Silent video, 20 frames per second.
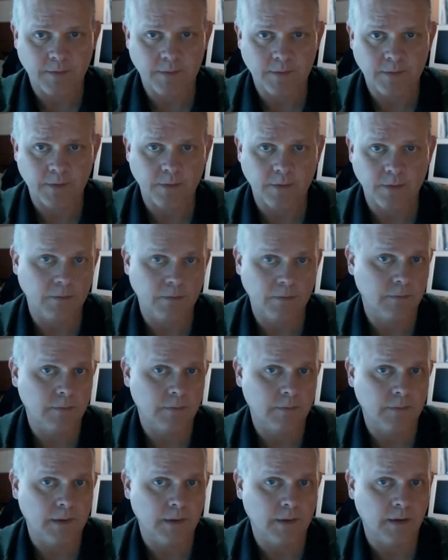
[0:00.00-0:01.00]
do
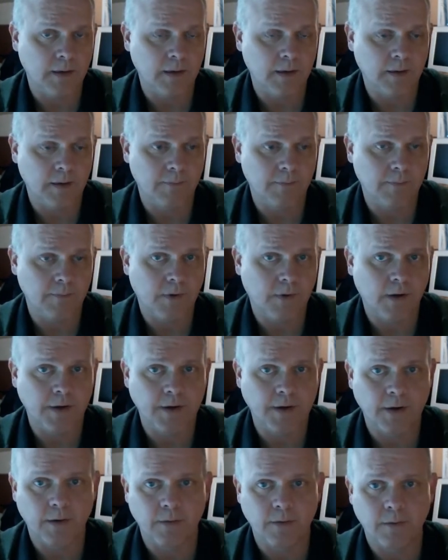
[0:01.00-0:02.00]

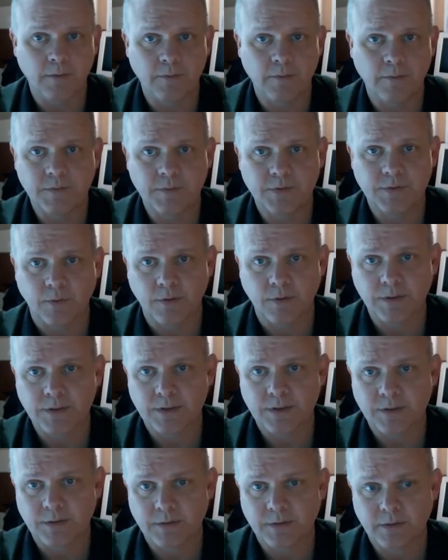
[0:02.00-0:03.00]
audio
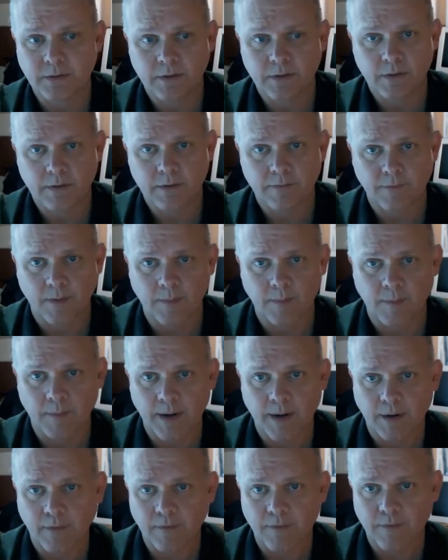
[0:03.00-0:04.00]
source from a
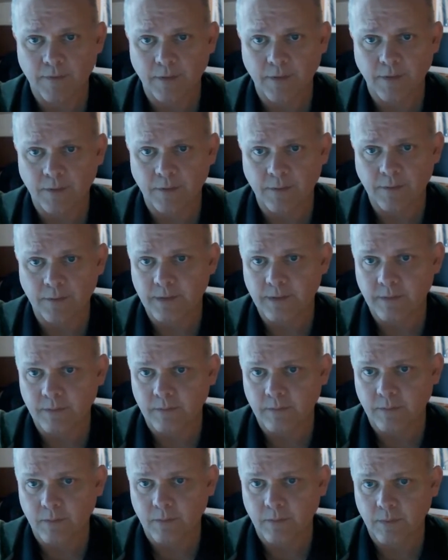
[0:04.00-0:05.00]
microphone,
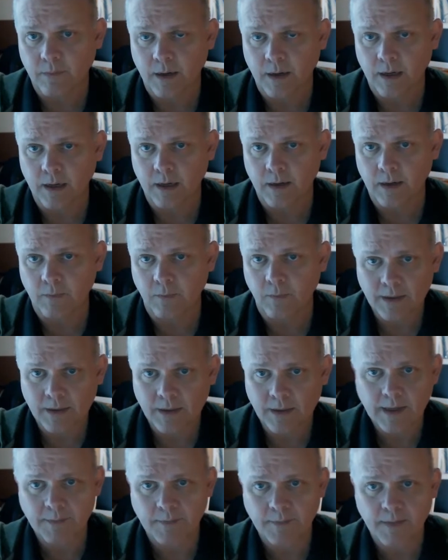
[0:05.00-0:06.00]
one
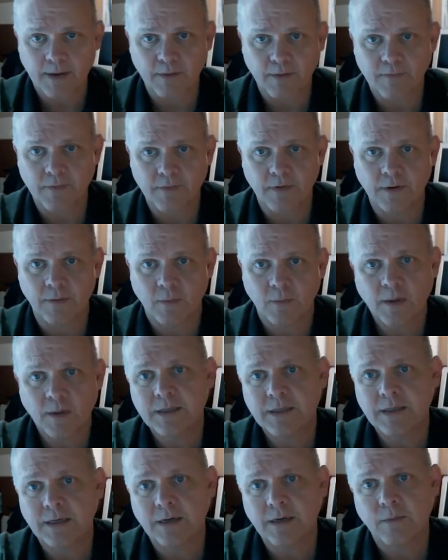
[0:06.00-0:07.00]
type of microphone in one
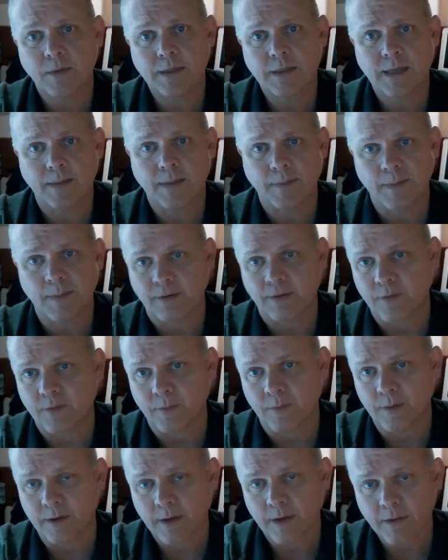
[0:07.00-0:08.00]
scene, one type of
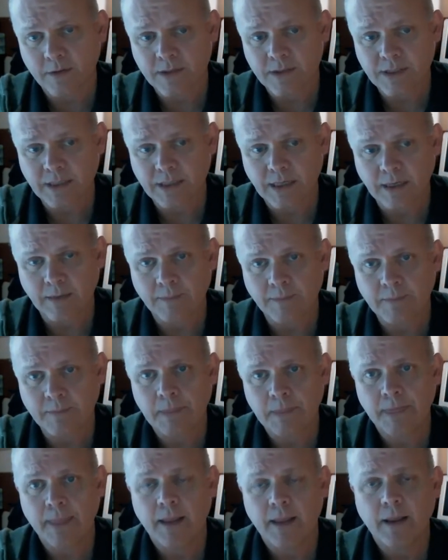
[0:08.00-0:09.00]
microphone in another scene.
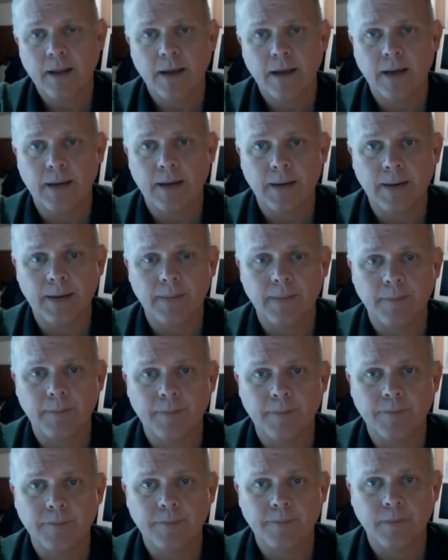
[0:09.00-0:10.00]

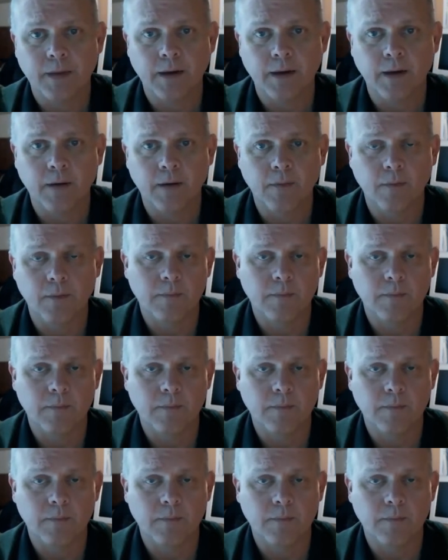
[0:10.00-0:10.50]
You know,